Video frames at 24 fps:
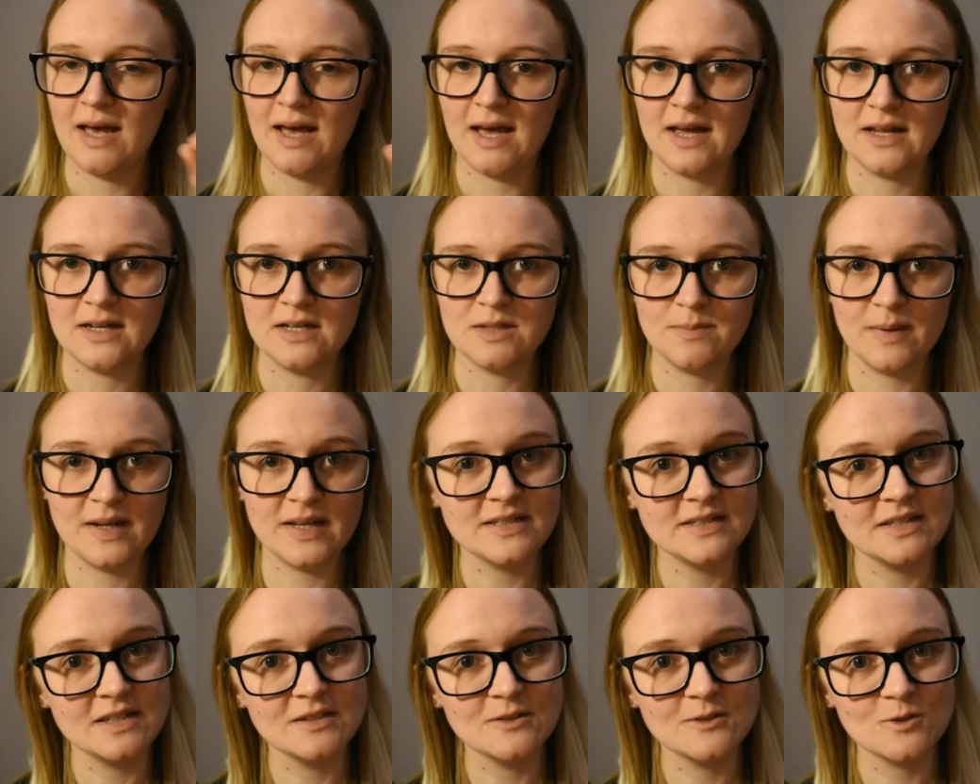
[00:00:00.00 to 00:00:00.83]
and
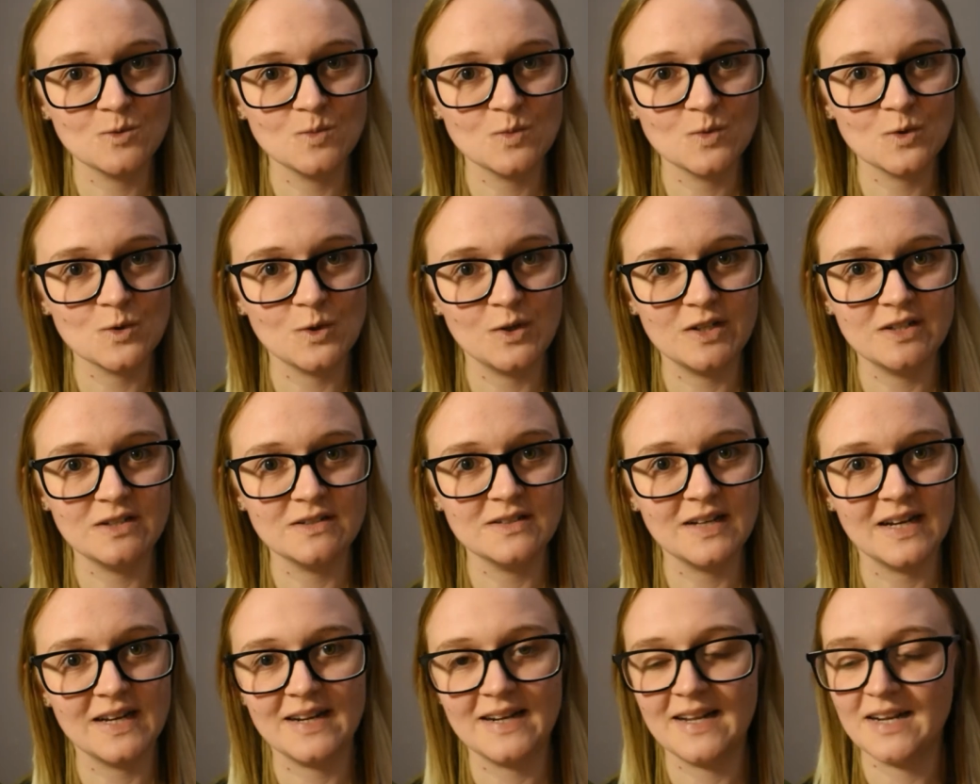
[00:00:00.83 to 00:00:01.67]
placed it in some
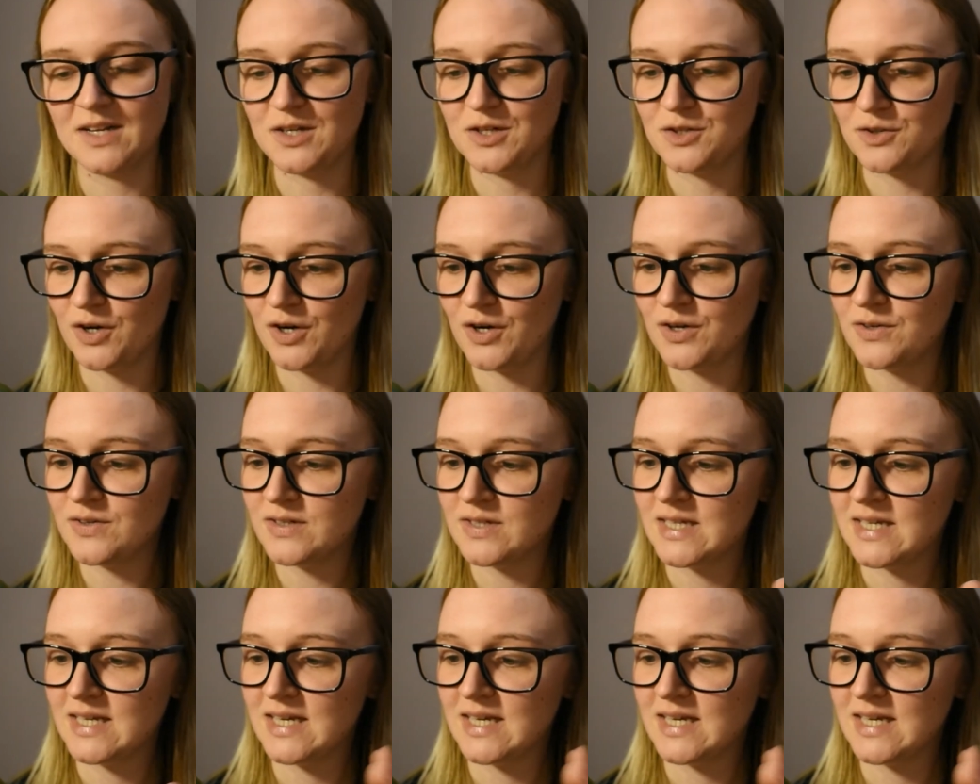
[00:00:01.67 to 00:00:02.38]
soil and let it grow,